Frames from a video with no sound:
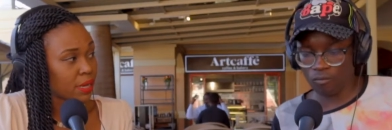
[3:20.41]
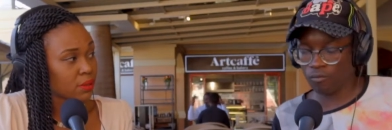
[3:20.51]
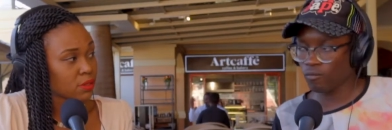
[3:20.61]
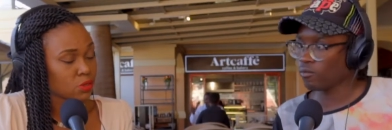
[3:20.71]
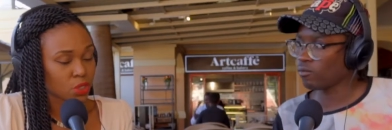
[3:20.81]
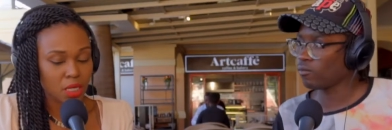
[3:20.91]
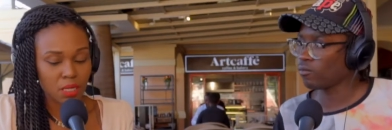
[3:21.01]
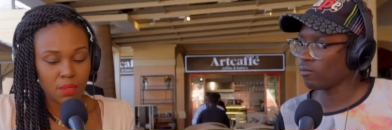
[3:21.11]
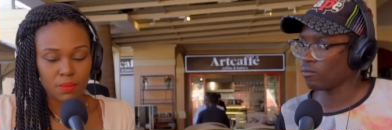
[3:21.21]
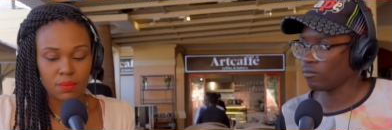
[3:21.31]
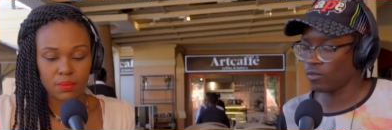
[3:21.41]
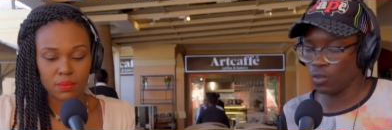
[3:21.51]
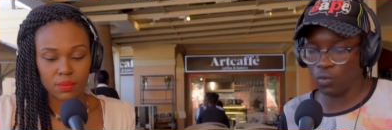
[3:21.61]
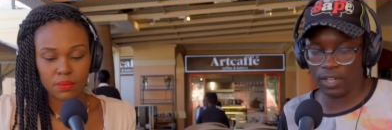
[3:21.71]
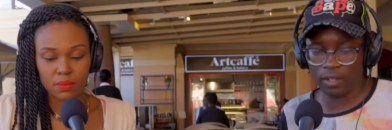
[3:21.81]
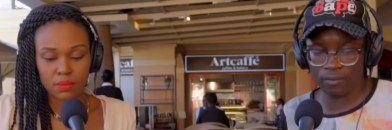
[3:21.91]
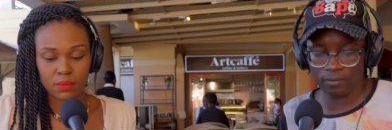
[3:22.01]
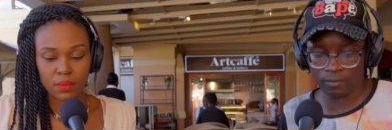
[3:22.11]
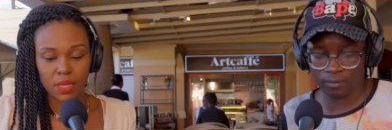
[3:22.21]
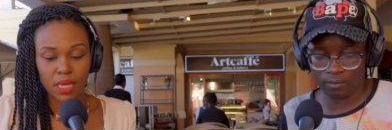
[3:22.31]
Speaker 1: round of training. Where?
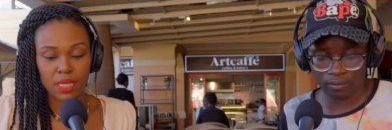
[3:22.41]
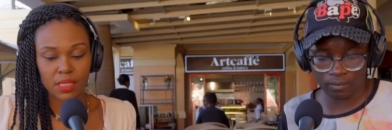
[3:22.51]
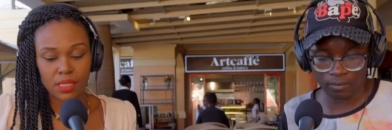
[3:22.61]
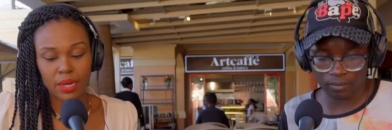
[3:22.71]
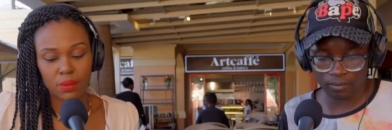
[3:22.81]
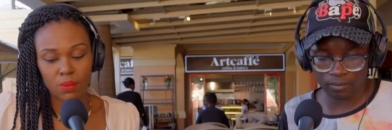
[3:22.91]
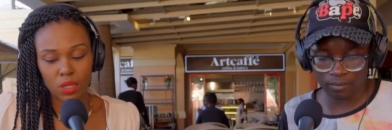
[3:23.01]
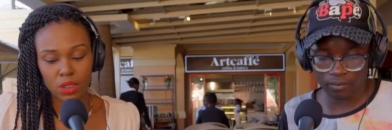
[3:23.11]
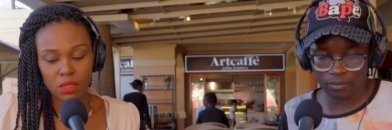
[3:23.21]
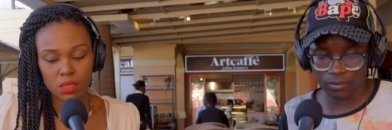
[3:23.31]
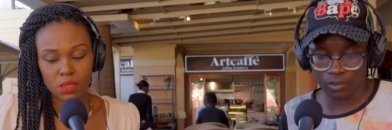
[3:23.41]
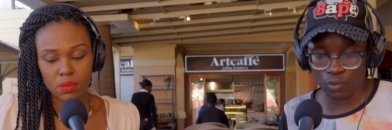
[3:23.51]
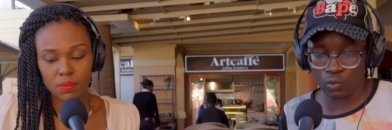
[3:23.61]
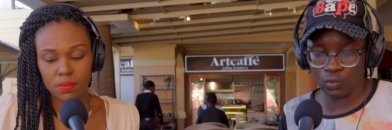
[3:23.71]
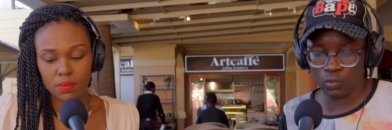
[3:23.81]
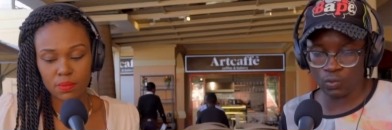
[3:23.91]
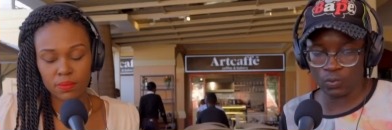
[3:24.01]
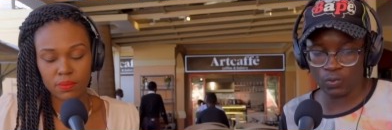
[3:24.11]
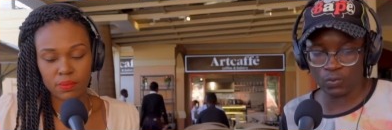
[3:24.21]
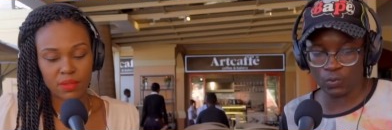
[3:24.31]
In Seattle, Washington. Ooh.
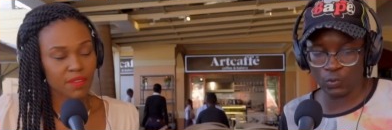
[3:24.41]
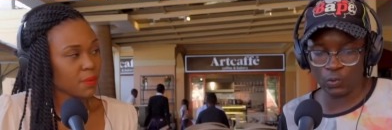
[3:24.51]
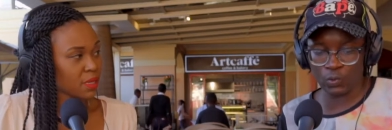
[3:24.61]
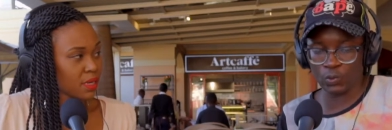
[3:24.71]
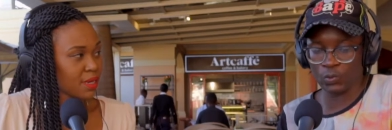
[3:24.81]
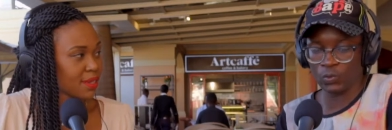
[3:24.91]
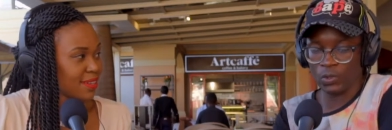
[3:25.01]
Have Ooh. you been there?